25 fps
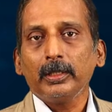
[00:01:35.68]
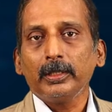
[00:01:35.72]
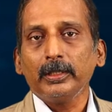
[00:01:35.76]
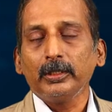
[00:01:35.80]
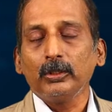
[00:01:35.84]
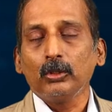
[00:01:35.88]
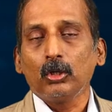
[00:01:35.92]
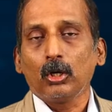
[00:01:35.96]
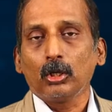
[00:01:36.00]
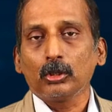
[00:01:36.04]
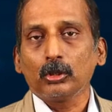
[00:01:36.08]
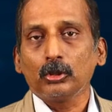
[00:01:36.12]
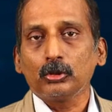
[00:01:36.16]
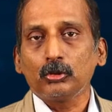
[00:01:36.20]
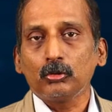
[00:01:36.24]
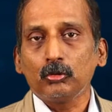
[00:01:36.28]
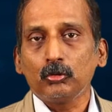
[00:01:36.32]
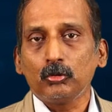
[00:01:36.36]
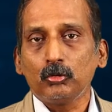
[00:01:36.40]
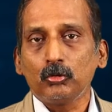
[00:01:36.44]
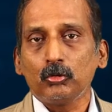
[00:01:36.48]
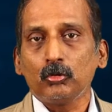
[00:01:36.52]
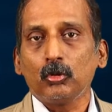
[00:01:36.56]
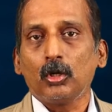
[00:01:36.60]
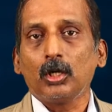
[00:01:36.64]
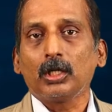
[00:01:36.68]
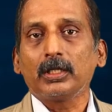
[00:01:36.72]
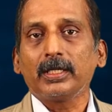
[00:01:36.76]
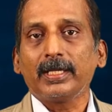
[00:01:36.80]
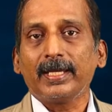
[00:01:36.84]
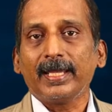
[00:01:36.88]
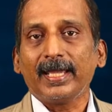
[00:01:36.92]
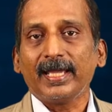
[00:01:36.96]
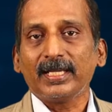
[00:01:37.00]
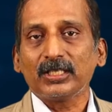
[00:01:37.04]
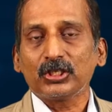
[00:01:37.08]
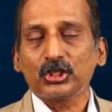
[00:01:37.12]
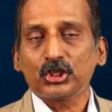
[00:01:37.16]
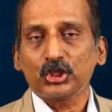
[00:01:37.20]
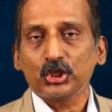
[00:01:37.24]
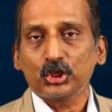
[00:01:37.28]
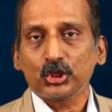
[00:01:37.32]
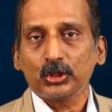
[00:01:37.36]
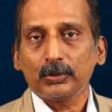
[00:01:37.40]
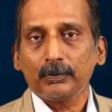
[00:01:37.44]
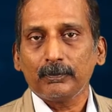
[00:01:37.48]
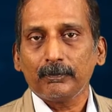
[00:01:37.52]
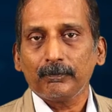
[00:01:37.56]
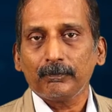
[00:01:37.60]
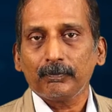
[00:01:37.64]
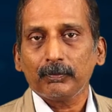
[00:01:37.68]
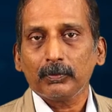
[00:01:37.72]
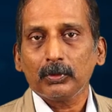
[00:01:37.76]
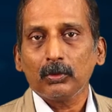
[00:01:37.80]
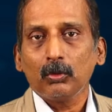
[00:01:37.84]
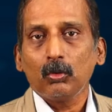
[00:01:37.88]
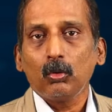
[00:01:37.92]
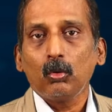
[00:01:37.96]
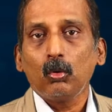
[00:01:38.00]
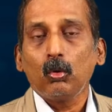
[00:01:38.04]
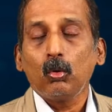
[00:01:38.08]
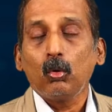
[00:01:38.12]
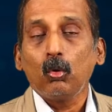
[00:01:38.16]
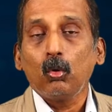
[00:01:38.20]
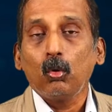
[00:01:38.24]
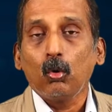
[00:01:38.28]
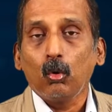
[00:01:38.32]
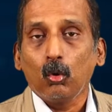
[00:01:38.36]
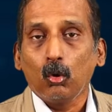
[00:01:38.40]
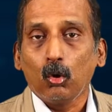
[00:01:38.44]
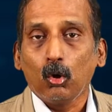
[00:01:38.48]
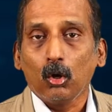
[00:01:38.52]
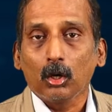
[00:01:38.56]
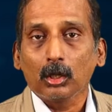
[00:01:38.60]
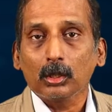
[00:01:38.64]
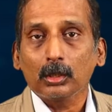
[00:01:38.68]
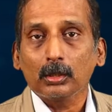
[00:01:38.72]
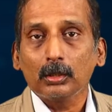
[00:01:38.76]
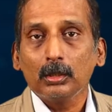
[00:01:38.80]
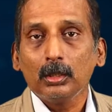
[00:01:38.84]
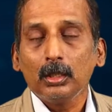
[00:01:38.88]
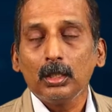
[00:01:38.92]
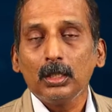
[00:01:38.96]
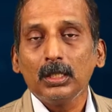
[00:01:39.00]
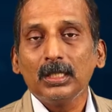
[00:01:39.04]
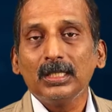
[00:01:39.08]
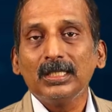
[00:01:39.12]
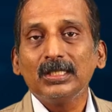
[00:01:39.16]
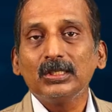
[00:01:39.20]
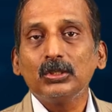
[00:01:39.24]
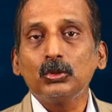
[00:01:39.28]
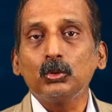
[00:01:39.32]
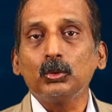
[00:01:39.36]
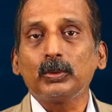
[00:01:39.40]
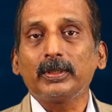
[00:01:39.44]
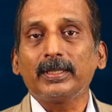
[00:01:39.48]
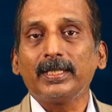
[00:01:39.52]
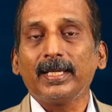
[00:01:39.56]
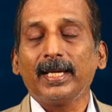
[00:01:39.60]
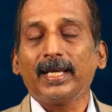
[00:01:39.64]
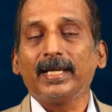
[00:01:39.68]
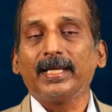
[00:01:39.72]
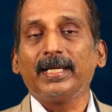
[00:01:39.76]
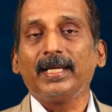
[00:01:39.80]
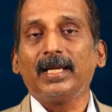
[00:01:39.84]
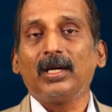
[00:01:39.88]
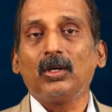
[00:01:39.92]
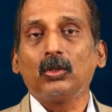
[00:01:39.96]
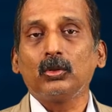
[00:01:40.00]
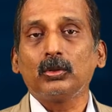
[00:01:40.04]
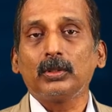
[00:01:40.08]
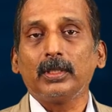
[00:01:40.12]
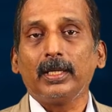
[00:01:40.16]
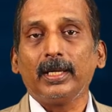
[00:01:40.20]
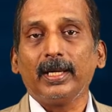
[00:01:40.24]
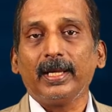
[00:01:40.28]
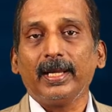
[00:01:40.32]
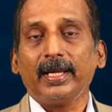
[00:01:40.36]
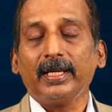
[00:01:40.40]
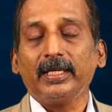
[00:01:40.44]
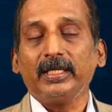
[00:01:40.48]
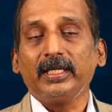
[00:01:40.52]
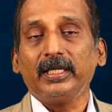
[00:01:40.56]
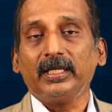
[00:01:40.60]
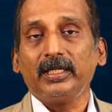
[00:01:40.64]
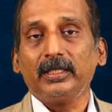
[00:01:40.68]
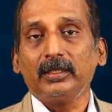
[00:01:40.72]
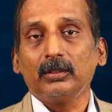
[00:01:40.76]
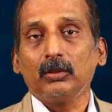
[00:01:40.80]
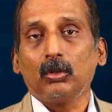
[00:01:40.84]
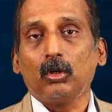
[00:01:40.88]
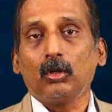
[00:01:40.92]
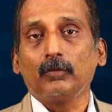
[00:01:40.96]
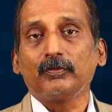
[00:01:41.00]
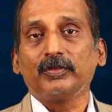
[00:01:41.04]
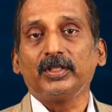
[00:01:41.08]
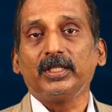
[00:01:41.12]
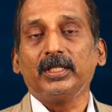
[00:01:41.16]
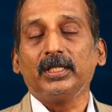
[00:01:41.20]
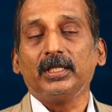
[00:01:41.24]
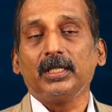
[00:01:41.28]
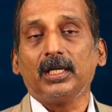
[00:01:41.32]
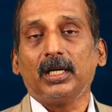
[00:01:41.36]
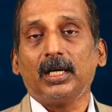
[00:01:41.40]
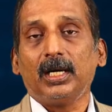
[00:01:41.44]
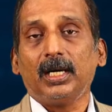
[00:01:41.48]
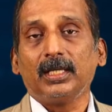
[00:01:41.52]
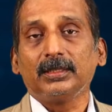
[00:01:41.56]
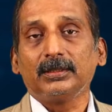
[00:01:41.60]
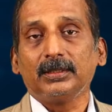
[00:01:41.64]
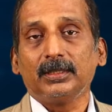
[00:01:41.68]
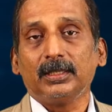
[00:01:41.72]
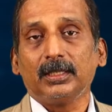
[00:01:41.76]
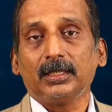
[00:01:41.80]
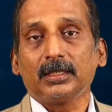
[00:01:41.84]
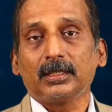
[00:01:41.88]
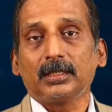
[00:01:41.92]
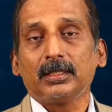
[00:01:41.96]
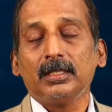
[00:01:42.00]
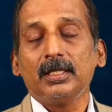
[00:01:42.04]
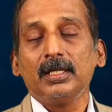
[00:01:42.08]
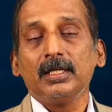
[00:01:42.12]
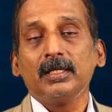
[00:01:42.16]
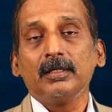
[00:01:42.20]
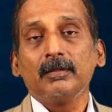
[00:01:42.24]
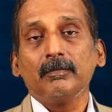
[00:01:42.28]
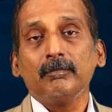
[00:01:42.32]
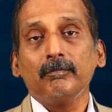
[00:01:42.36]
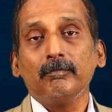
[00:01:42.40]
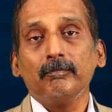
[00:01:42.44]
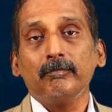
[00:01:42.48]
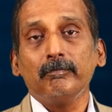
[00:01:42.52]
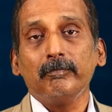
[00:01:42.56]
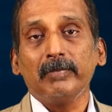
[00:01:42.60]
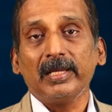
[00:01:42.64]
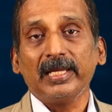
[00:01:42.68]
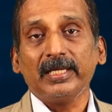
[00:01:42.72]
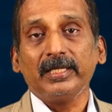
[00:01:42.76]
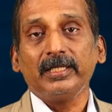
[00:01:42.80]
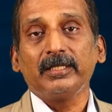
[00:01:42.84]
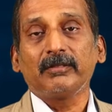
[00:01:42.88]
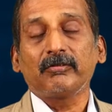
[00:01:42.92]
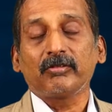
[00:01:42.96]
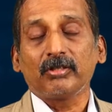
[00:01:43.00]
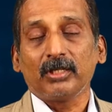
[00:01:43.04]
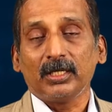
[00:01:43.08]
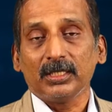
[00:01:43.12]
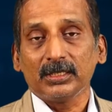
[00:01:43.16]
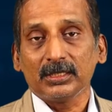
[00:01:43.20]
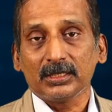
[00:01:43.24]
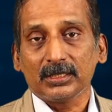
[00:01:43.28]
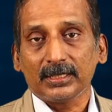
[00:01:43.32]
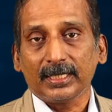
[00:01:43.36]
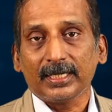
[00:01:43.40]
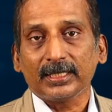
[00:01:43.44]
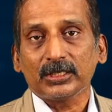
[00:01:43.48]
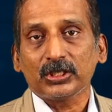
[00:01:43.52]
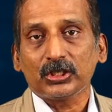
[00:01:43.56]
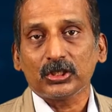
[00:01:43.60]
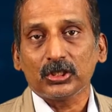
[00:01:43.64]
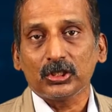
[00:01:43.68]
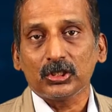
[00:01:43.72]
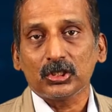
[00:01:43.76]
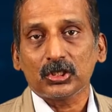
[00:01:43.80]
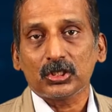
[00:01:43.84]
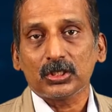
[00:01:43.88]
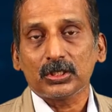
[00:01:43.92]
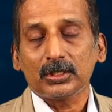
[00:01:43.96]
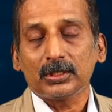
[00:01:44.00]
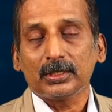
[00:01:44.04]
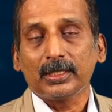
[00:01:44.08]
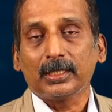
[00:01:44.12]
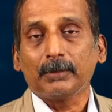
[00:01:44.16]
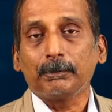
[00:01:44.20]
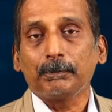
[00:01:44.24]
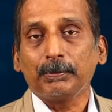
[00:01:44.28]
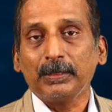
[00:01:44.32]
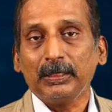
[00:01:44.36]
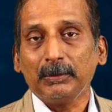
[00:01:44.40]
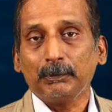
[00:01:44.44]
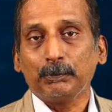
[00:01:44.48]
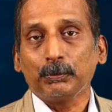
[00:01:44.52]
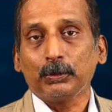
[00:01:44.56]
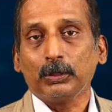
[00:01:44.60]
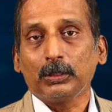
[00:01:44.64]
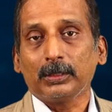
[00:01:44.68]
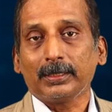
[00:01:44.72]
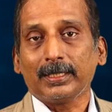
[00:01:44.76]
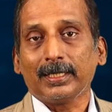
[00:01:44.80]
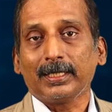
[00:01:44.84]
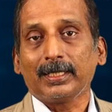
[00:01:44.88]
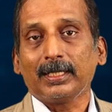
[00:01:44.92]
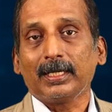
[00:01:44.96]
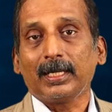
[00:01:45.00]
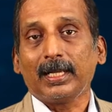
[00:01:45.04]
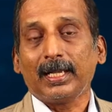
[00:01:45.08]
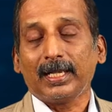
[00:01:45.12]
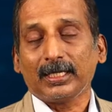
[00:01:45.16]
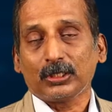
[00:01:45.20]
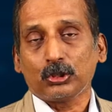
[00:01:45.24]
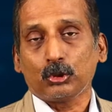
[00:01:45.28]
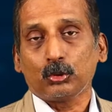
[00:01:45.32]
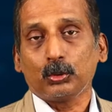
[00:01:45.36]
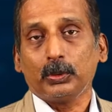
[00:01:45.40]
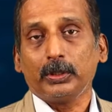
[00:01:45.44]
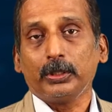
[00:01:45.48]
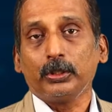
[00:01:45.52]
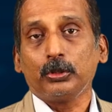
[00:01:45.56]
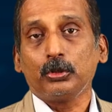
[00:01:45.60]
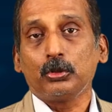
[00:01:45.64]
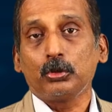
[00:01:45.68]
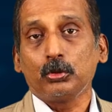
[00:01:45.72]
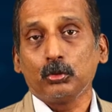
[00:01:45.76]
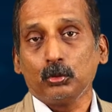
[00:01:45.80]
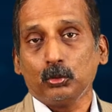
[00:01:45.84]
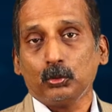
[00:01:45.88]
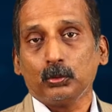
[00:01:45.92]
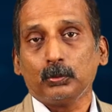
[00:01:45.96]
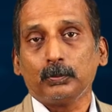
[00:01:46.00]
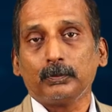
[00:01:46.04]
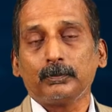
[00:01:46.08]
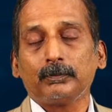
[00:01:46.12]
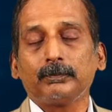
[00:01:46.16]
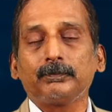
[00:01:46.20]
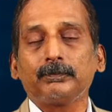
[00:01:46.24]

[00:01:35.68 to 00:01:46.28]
in order to draw cash or to carry out any of the other many transactions that people can actually do?